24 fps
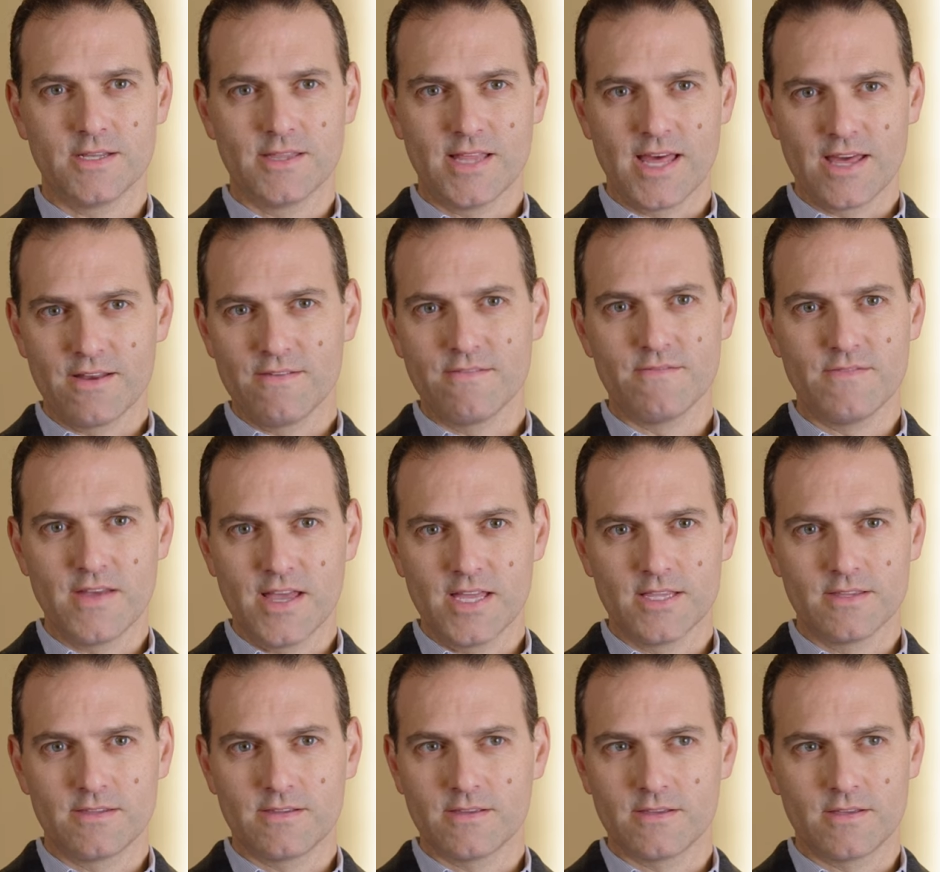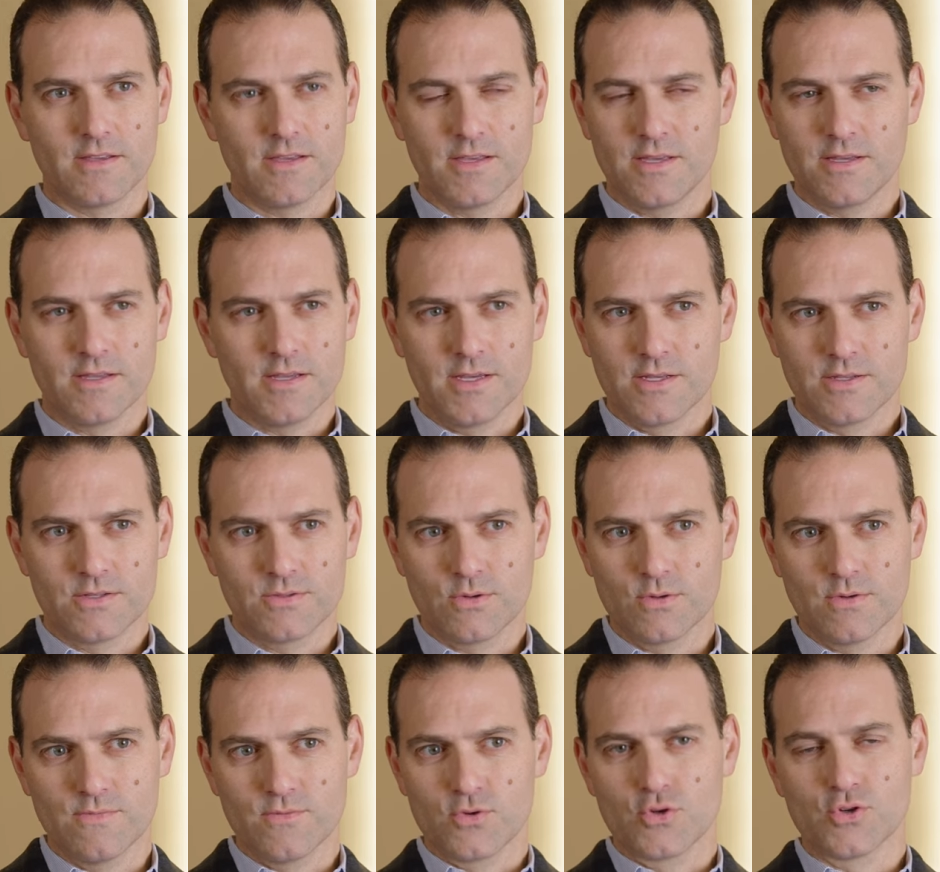and that event, it, it,
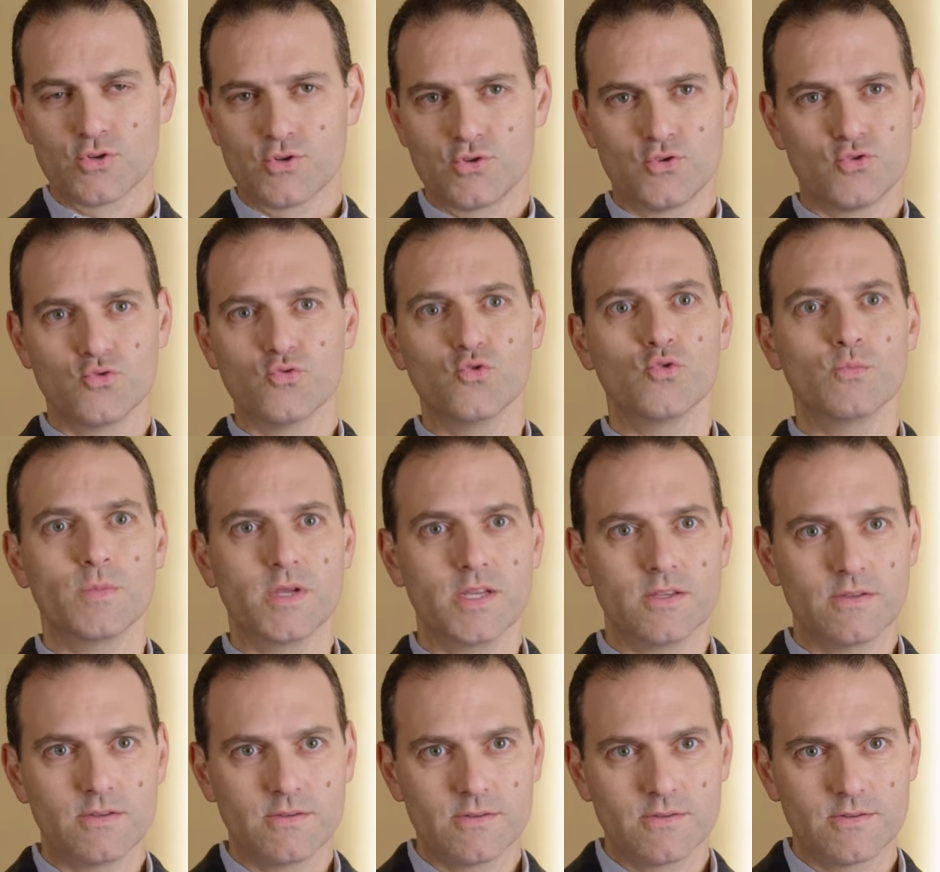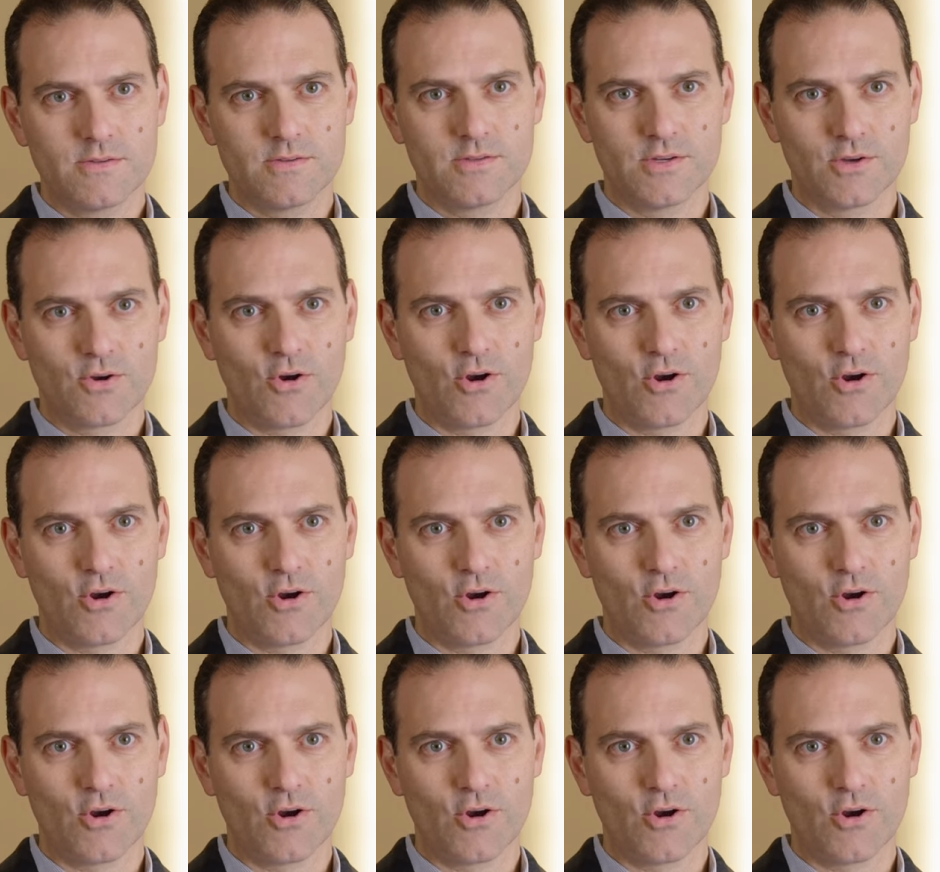sort of just drew me to